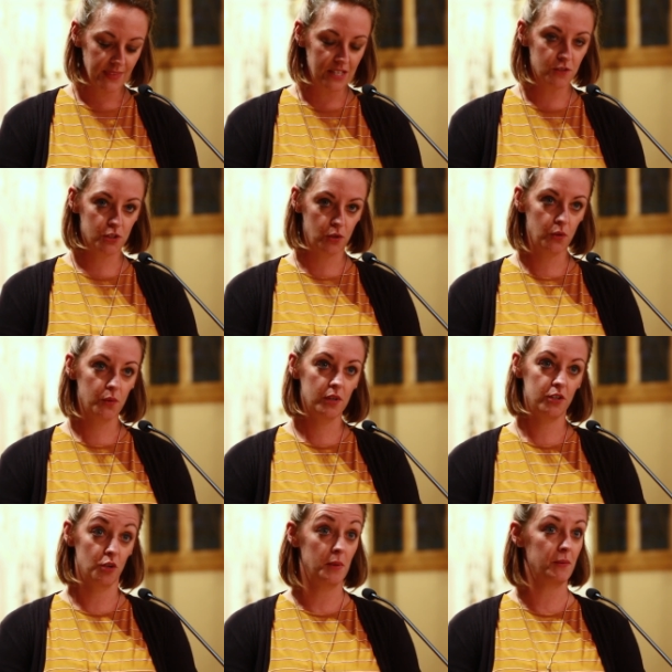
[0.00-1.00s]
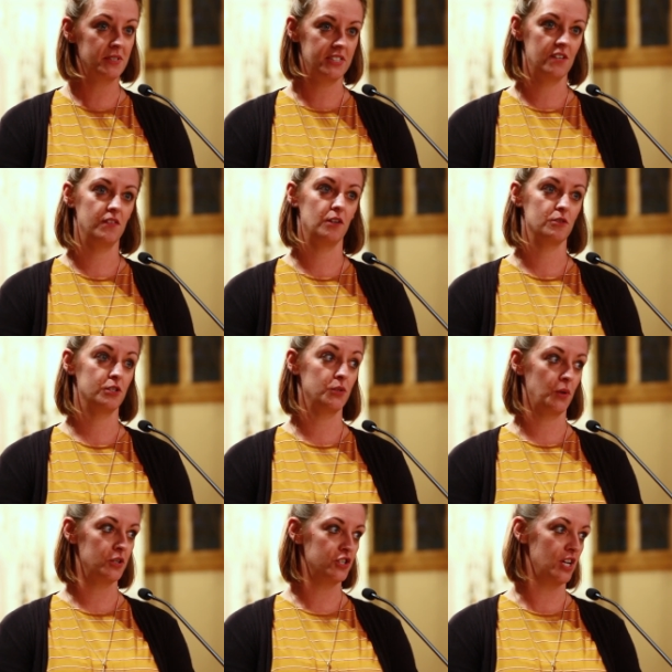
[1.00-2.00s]
Soon, you'll be receiving your
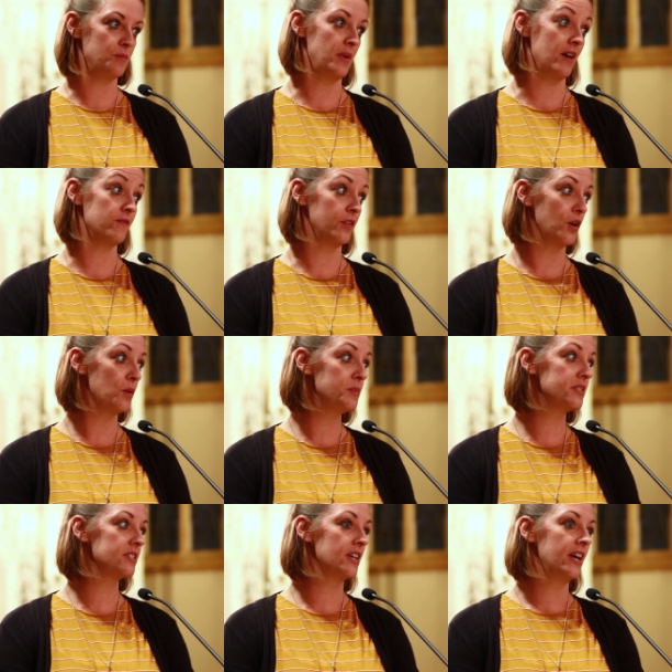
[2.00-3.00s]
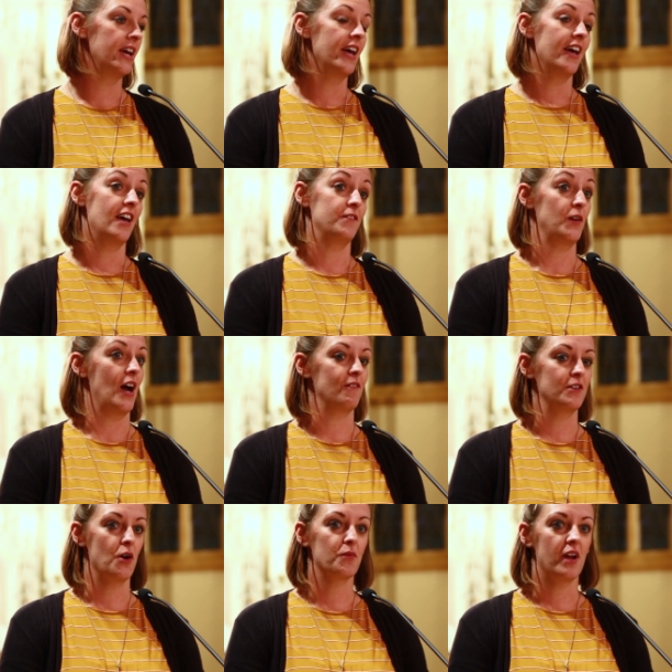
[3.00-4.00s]
stewardship envelopes if you
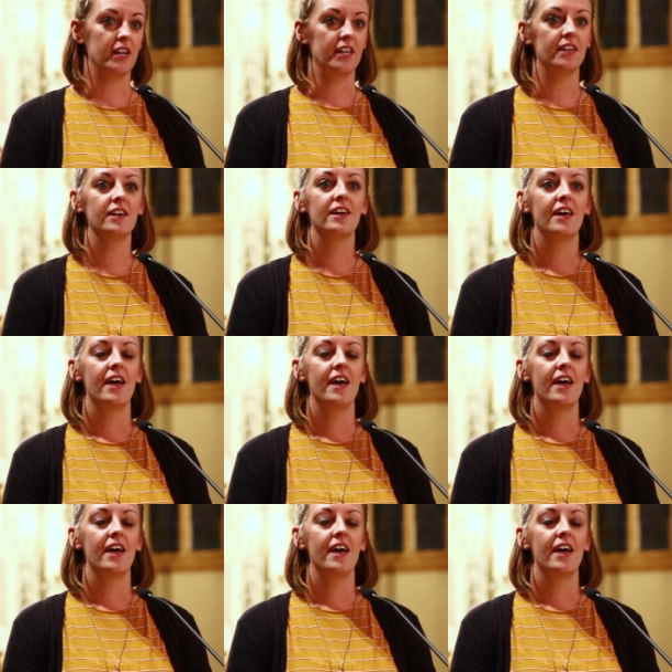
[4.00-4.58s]
haven't already,